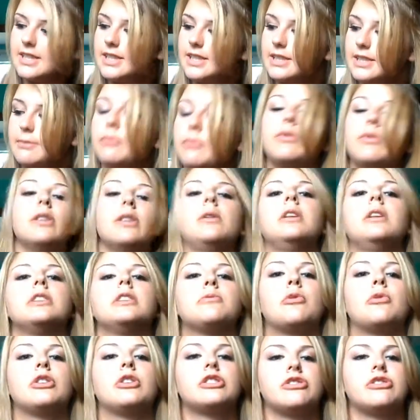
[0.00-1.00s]
because I'm
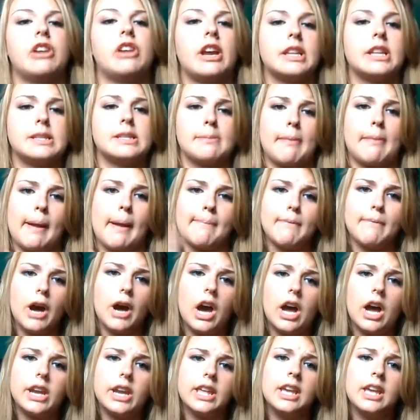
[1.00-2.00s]
into moisturizing my
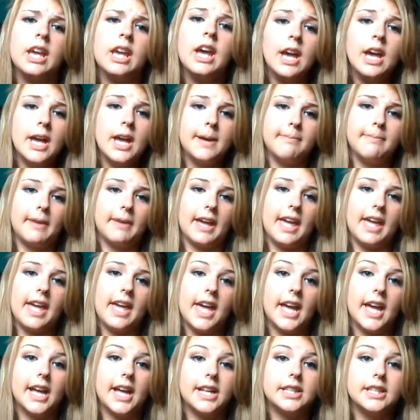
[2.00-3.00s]
body, my
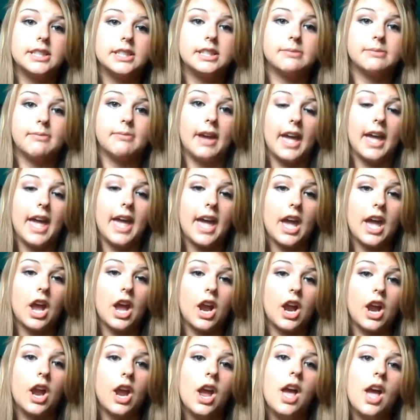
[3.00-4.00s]
hands, my
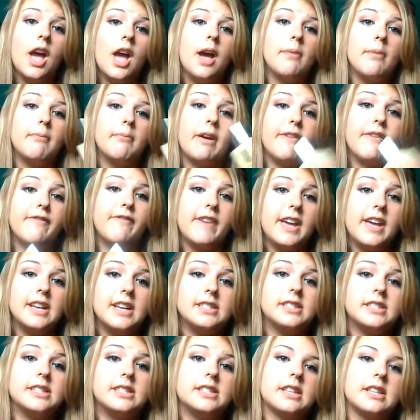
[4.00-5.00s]
hair. My
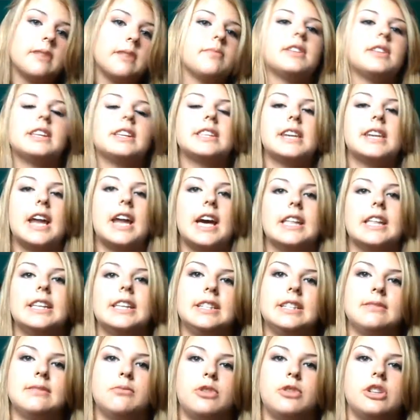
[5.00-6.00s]
face is something that I
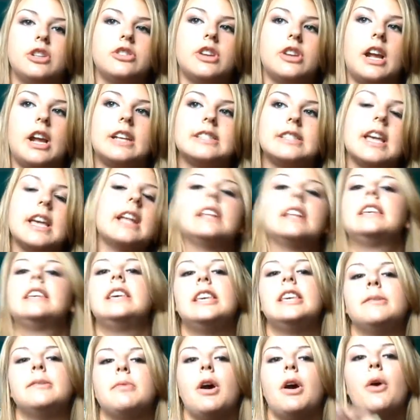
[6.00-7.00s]
like to moisturize and
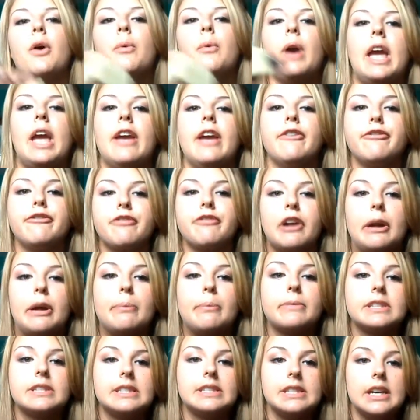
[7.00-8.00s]
keep away
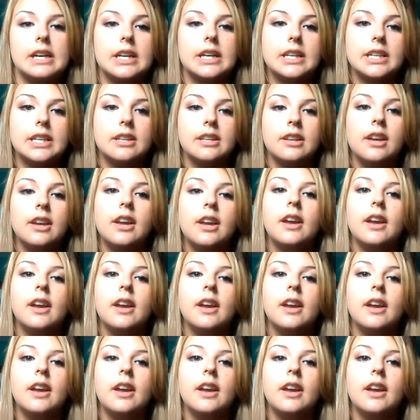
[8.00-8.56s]
from the sun.